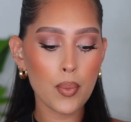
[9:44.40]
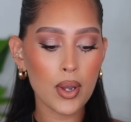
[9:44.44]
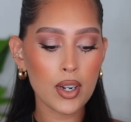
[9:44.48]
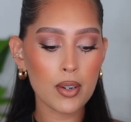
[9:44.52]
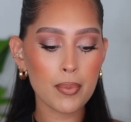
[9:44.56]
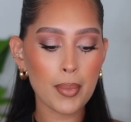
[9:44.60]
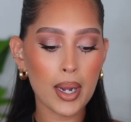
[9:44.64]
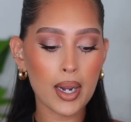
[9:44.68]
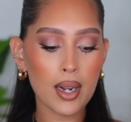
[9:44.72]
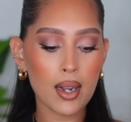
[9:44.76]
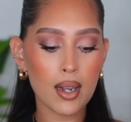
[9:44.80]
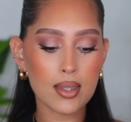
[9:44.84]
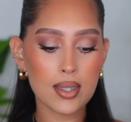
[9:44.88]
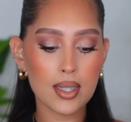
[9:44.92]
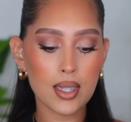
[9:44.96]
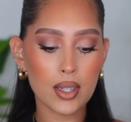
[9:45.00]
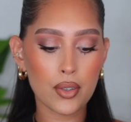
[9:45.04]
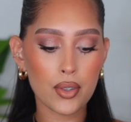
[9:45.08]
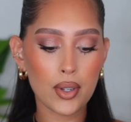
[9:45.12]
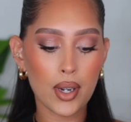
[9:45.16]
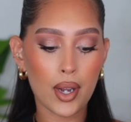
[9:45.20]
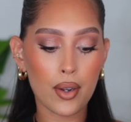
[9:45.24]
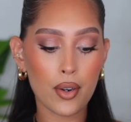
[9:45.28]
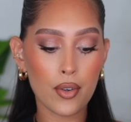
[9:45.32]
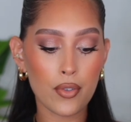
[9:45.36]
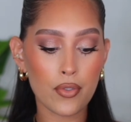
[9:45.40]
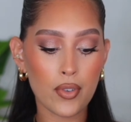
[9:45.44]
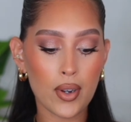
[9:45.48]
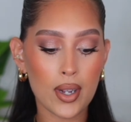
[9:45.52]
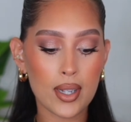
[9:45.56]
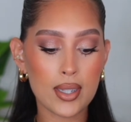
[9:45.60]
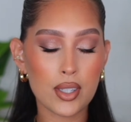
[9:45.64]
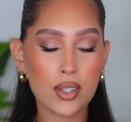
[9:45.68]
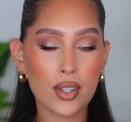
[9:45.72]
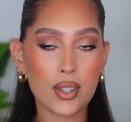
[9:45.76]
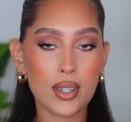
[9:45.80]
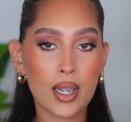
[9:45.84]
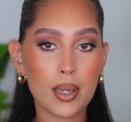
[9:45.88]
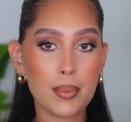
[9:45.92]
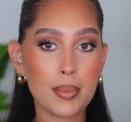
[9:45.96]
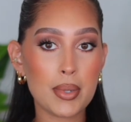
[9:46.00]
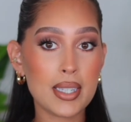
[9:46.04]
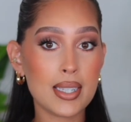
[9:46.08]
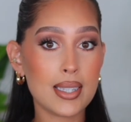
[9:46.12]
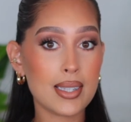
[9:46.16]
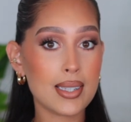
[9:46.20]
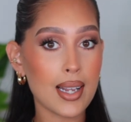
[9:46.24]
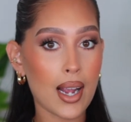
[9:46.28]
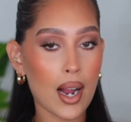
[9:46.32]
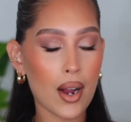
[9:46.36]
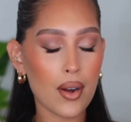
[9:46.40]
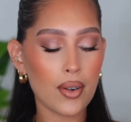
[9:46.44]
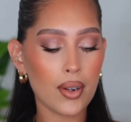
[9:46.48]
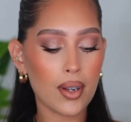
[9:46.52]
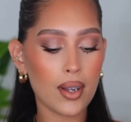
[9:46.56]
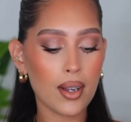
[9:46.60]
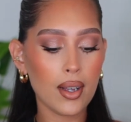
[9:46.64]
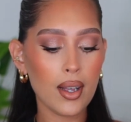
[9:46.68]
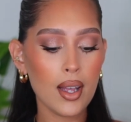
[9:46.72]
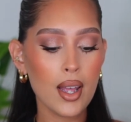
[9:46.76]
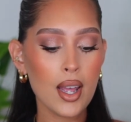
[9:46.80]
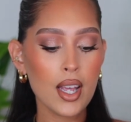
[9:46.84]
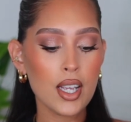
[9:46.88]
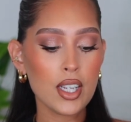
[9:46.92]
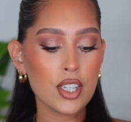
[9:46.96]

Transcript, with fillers: one of my content creator friends, her name is Sarah.